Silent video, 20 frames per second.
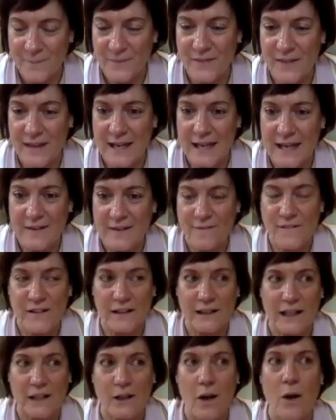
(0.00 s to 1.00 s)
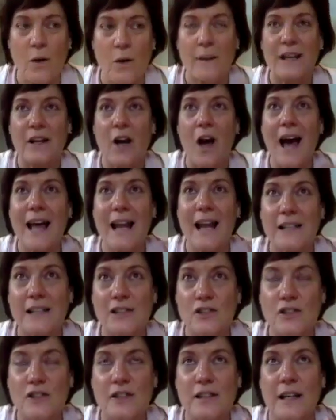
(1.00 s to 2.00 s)
They feel like, oh my God,
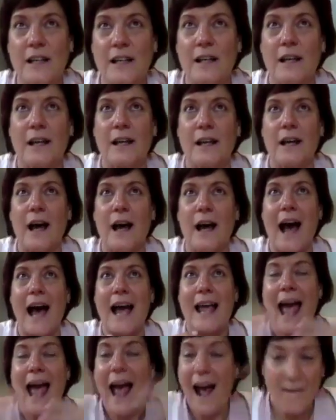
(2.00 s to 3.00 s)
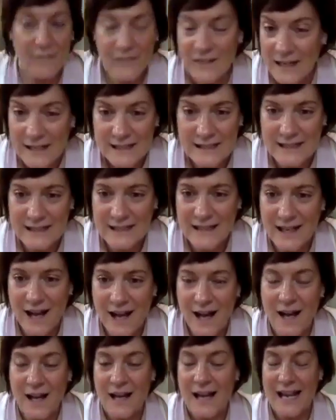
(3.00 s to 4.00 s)
I have the
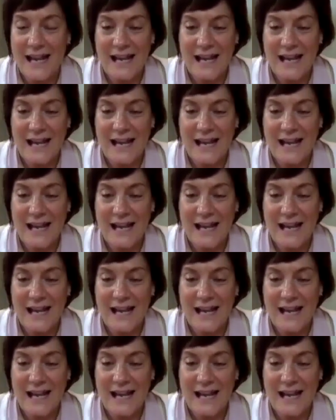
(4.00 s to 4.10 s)
idea.